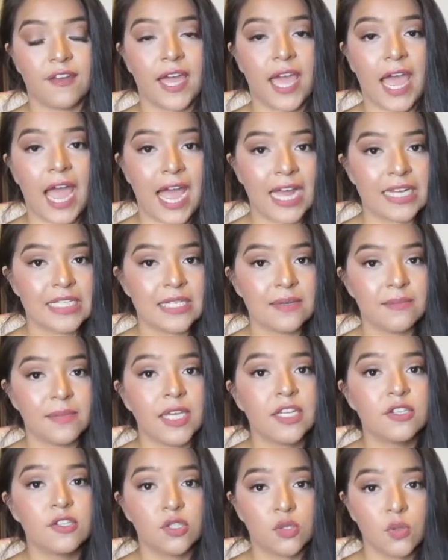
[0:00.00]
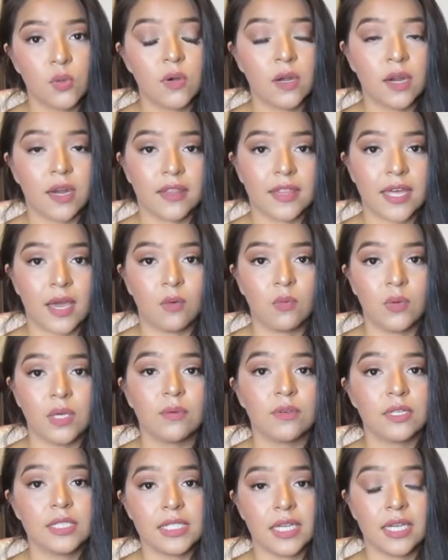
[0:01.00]
I had to make sure that we
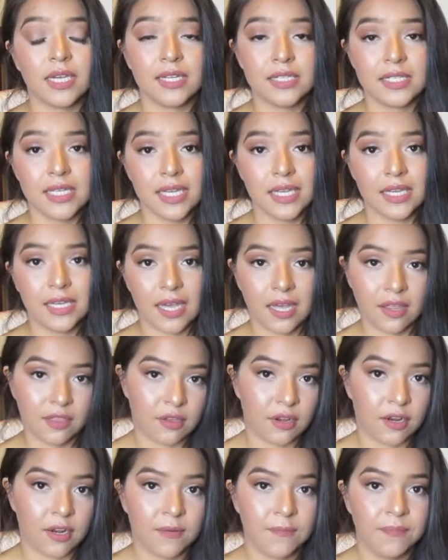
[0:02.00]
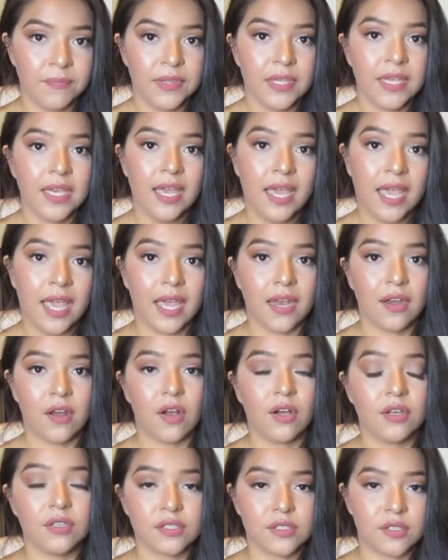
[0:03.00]
were sitting together, and
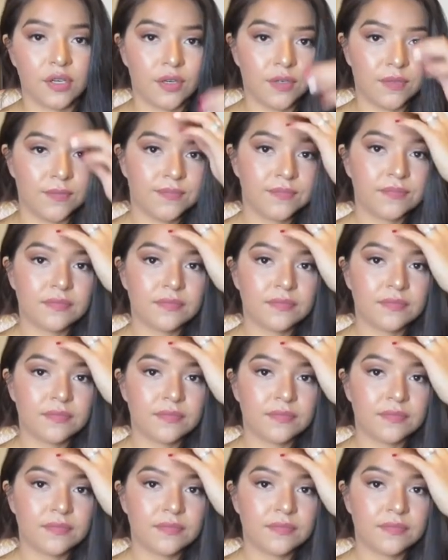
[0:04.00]
also